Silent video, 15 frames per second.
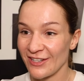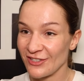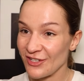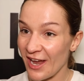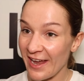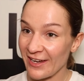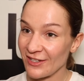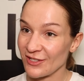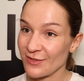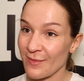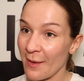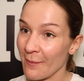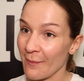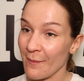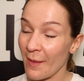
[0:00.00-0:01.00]
change
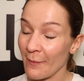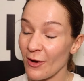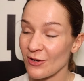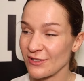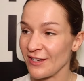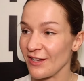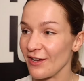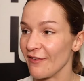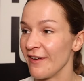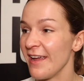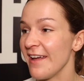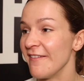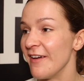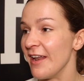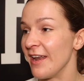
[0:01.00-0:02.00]
my, my boxing
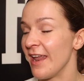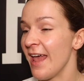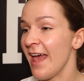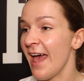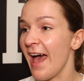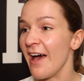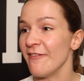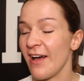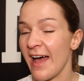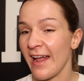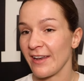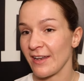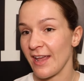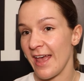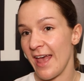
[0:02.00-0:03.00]
career and I've
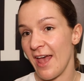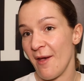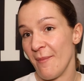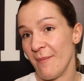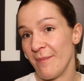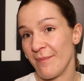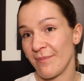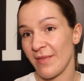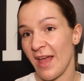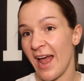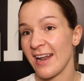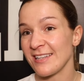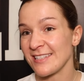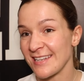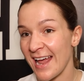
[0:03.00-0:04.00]
had um,
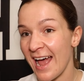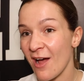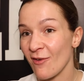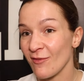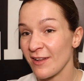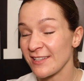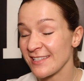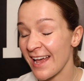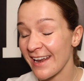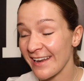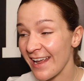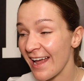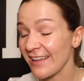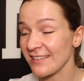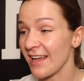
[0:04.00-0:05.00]
hands down Saturday
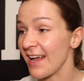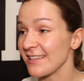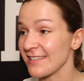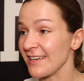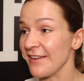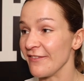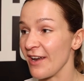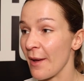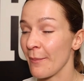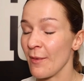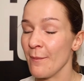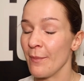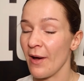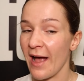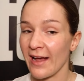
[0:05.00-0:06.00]
hasn't even
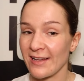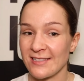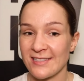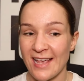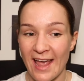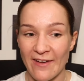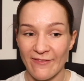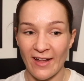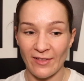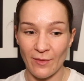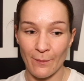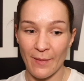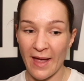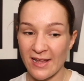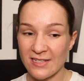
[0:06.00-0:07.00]
happened but I can say I've had the
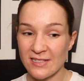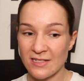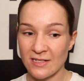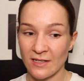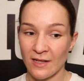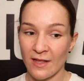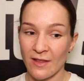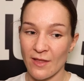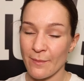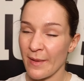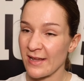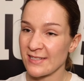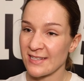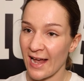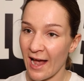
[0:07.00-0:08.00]
best the
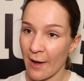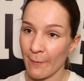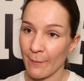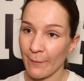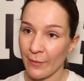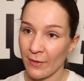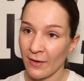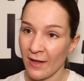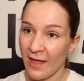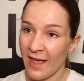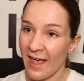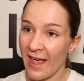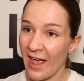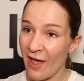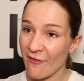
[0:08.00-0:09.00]
best camp
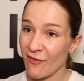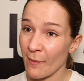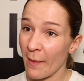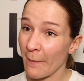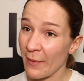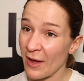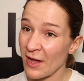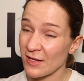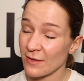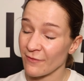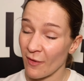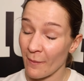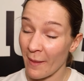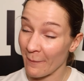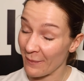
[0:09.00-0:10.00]
uh, for my per
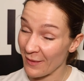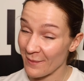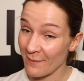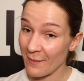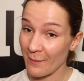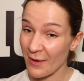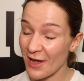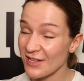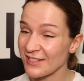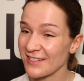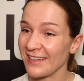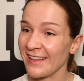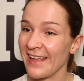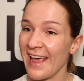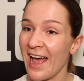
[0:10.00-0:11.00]
for my
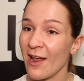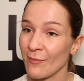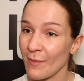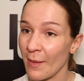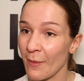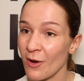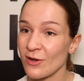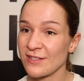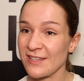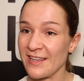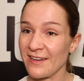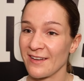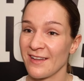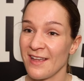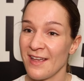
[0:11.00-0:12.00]
personally and my boxing
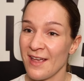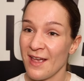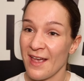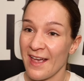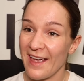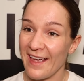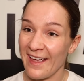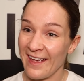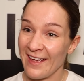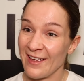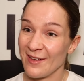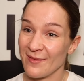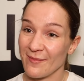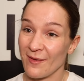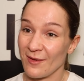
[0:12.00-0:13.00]
uh,
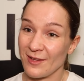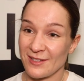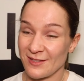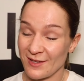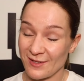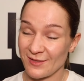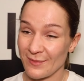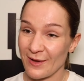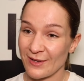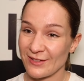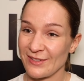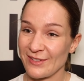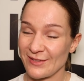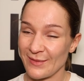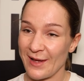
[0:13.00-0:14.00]
as, as, a
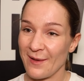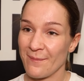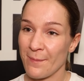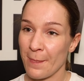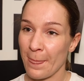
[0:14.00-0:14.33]
boxer as well.